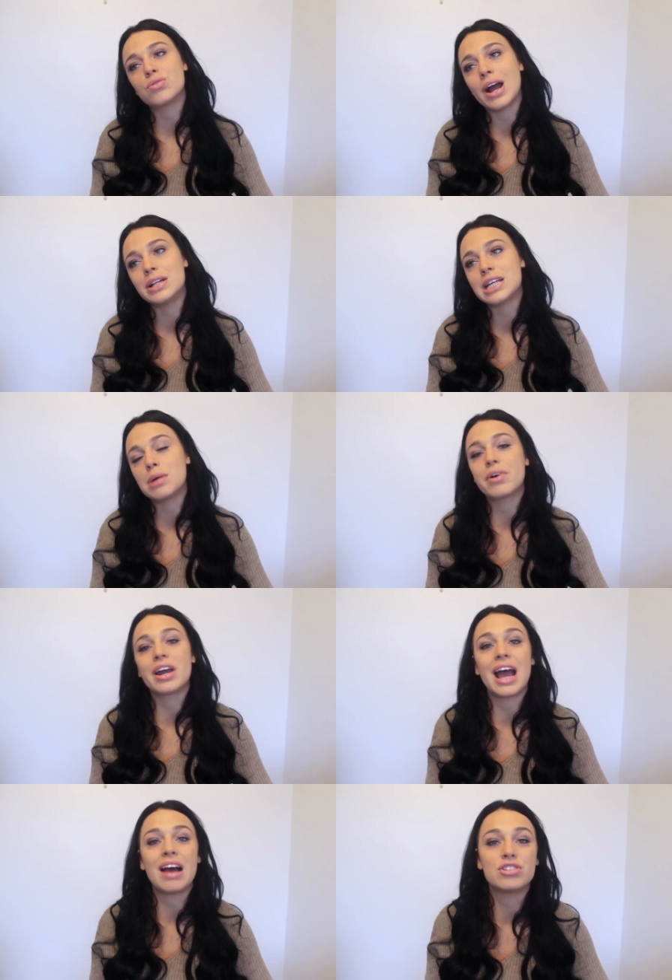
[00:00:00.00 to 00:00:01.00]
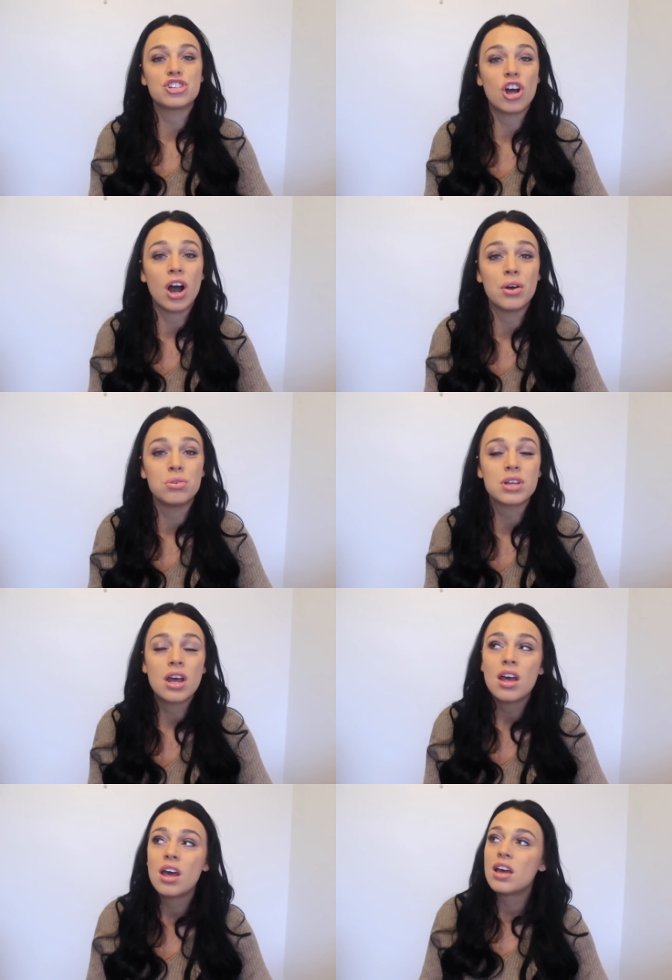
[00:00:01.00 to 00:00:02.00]
around it, I'm going to have a child,
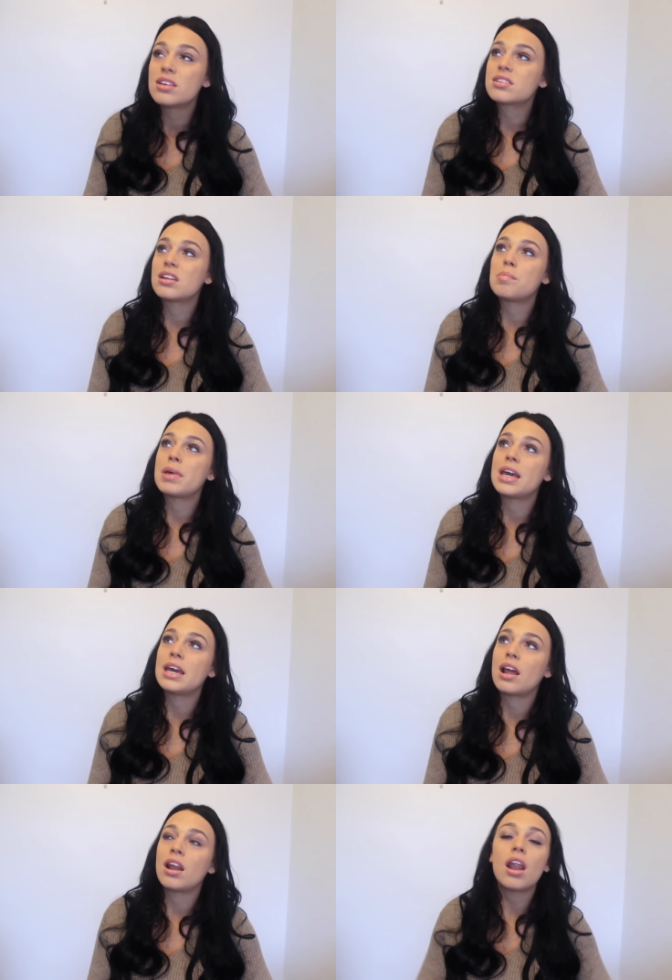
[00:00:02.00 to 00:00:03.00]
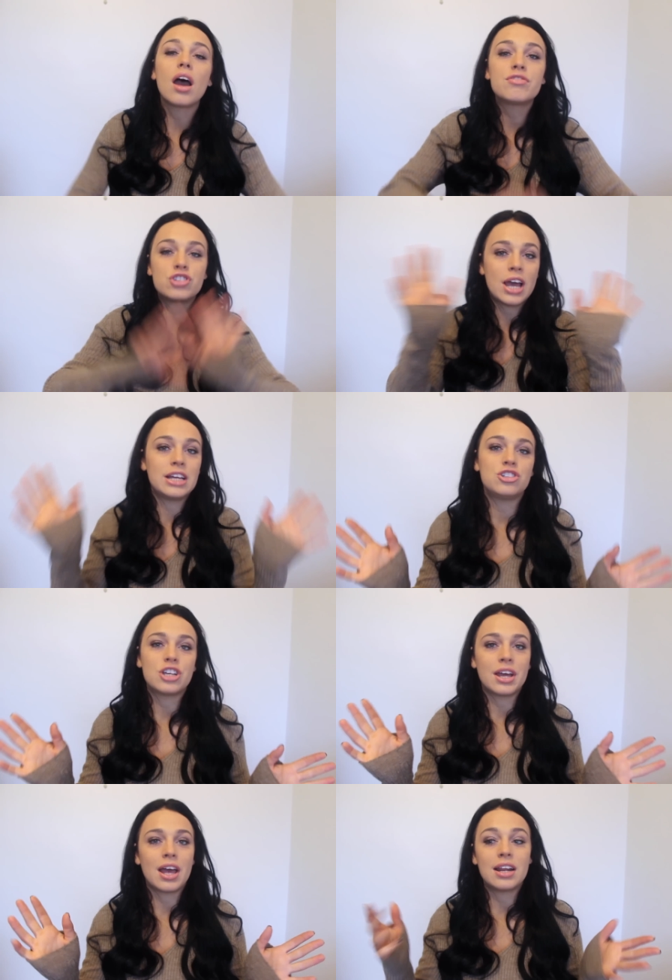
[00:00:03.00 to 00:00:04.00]
it's going to be life changing,